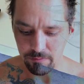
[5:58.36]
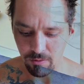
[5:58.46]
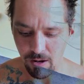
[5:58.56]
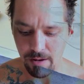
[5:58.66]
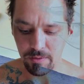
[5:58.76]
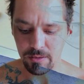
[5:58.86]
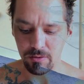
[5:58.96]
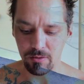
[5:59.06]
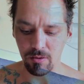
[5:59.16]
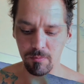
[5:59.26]
of graphic
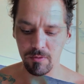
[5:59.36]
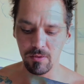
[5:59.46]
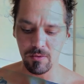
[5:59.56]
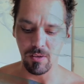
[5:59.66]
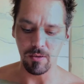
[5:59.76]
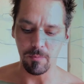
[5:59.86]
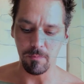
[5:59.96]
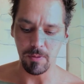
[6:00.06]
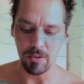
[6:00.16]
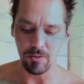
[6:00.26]
disturbances on the
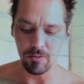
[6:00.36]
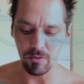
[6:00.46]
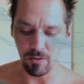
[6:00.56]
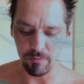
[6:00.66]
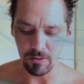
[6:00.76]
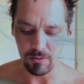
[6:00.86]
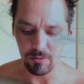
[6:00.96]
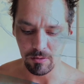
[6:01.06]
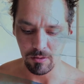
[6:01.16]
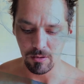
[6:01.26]
picture's
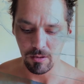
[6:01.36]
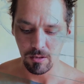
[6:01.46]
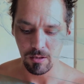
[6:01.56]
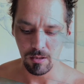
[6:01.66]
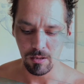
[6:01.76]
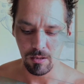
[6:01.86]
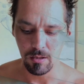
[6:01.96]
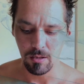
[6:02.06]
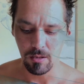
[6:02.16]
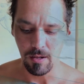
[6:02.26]
surface.
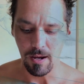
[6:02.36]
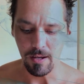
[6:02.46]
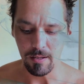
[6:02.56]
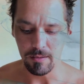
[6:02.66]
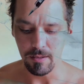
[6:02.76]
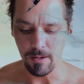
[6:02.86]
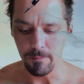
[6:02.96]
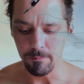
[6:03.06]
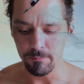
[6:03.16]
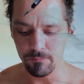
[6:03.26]

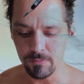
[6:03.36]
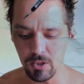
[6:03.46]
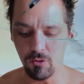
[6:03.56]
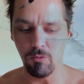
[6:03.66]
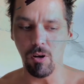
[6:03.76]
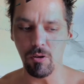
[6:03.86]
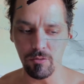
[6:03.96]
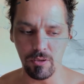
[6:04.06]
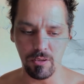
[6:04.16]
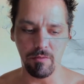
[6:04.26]
And it
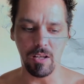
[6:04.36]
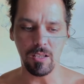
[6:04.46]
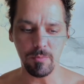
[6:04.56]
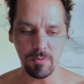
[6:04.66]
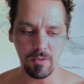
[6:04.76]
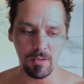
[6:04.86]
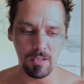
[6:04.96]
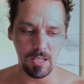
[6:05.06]
grows and develops,